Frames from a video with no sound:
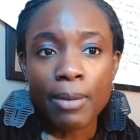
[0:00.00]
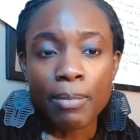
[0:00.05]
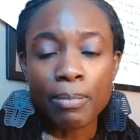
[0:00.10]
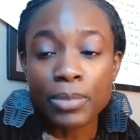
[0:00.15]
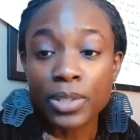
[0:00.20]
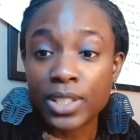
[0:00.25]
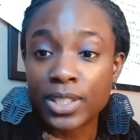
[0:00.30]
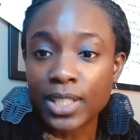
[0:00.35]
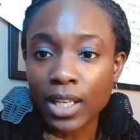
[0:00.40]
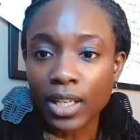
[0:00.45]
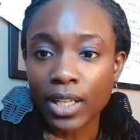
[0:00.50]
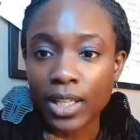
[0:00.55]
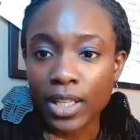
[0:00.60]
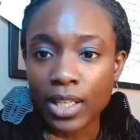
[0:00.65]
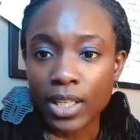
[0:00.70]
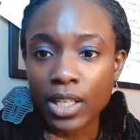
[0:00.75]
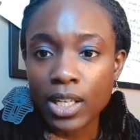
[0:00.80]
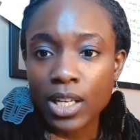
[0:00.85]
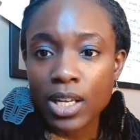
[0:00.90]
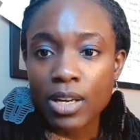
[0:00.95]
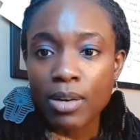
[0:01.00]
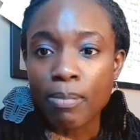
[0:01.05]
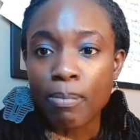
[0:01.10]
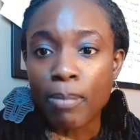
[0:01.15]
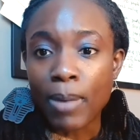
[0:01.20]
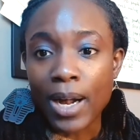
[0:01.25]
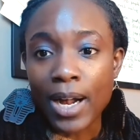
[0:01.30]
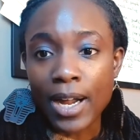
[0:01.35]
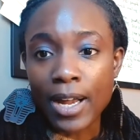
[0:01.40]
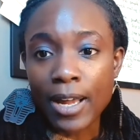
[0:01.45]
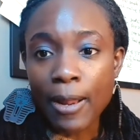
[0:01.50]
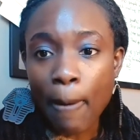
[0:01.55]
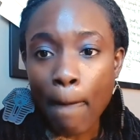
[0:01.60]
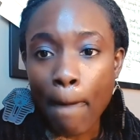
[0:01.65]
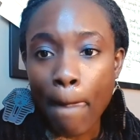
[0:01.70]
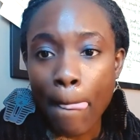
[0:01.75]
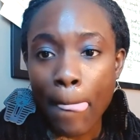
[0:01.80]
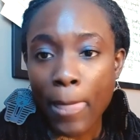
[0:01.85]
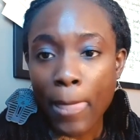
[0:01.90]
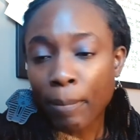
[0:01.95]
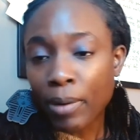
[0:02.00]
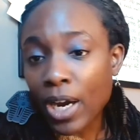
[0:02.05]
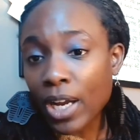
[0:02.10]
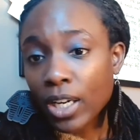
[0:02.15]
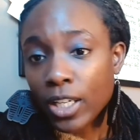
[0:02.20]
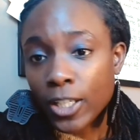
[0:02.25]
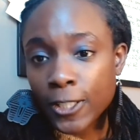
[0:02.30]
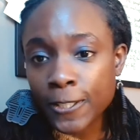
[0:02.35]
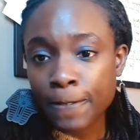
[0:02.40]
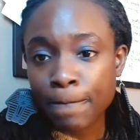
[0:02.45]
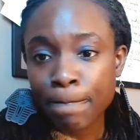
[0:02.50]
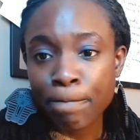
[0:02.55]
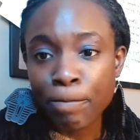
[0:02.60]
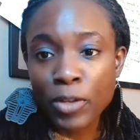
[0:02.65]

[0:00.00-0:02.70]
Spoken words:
selling my products,